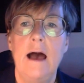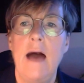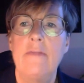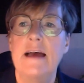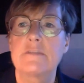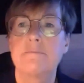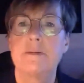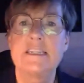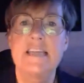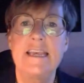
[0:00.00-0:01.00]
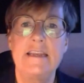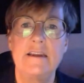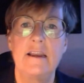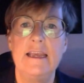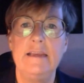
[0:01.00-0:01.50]
And that's
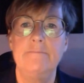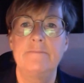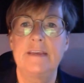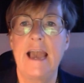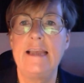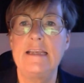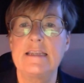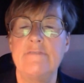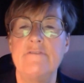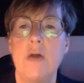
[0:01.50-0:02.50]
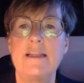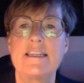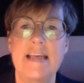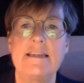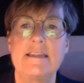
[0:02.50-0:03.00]
particularly the case if no
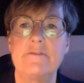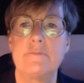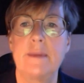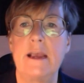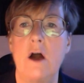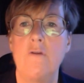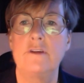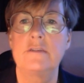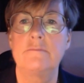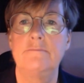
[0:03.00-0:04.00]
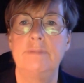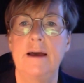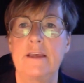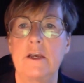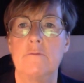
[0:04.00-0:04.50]
incentives being offered by
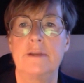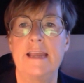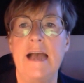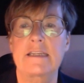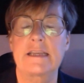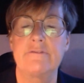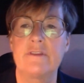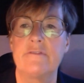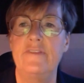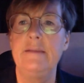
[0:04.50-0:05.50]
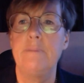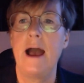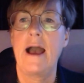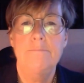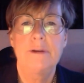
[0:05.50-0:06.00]
the company asking for the
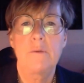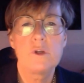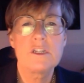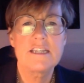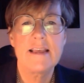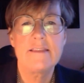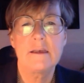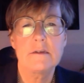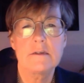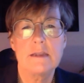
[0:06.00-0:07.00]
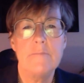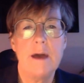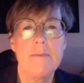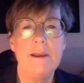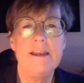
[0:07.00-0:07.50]
feedback. But I would say that, in
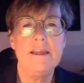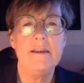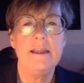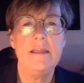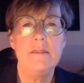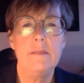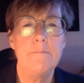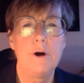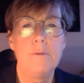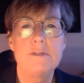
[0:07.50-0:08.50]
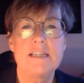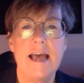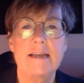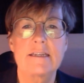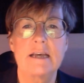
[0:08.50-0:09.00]
my opinion, in the pub
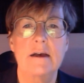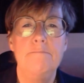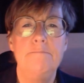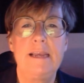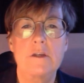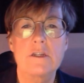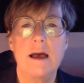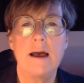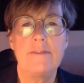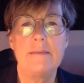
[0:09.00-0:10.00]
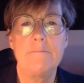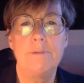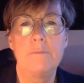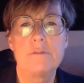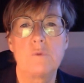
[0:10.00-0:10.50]
sector, because I think
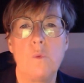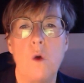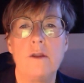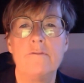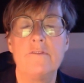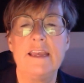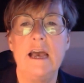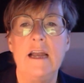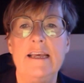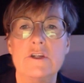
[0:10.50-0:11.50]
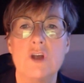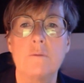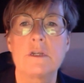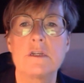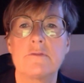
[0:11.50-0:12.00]
pubs were one of the early
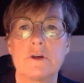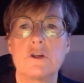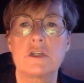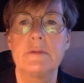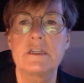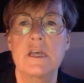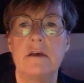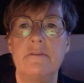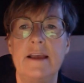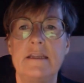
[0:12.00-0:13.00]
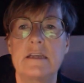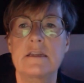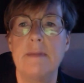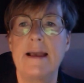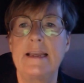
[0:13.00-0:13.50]
adopters of customer surveys as
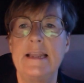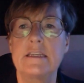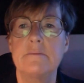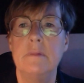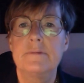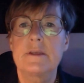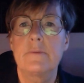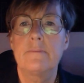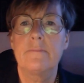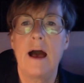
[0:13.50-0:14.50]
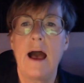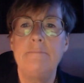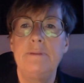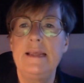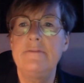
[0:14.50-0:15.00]
a mechanism, so I
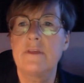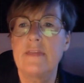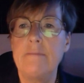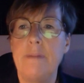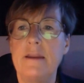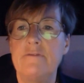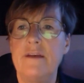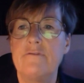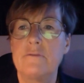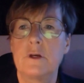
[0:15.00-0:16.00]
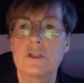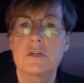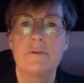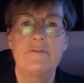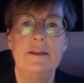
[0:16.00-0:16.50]
believe that they benefit from
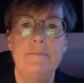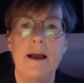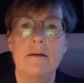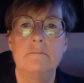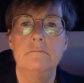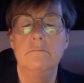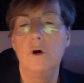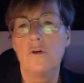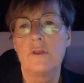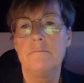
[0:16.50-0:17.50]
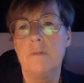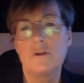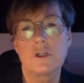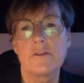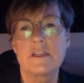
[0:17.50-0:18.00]
customer feedback more than
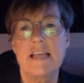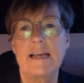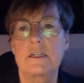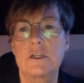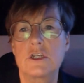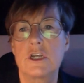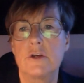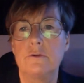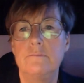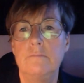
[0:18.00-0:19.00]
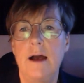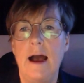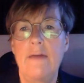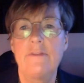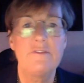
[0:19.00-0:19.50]
most other sectors do.
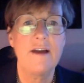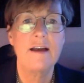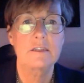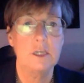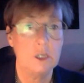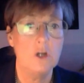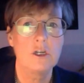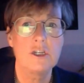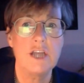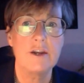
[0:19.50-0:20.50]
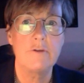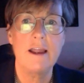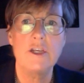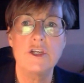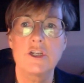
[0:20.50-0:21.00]
And the fact that younger
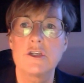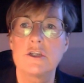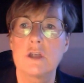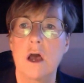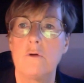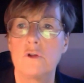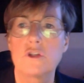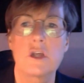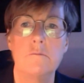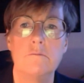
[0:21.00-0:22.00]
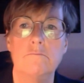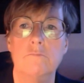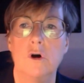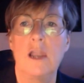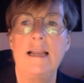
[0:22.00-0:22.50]
generations are also
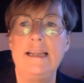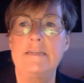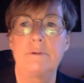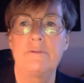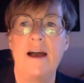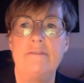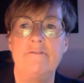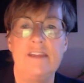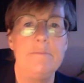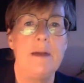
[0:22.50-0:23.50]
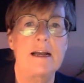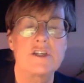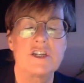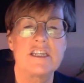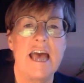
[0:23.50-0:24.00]
more likely to provide feedback,
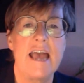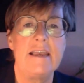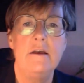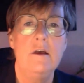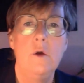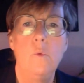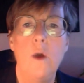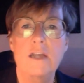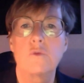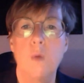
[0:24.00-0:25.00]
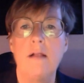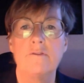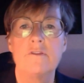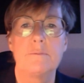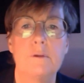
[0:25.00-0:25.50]
as you say, works well
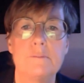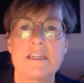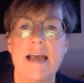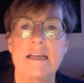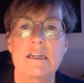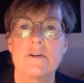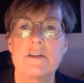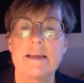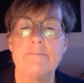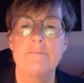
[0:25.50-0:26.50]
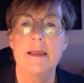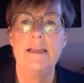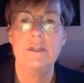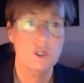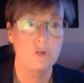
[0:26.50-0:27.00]
for the pub sector as
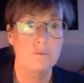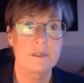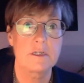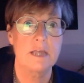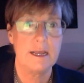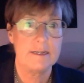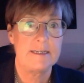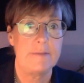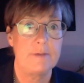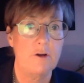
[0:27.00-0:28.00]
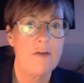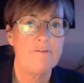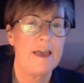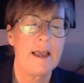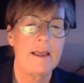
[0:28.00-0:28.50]
it suits their
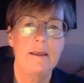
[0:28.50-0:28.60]
demographic.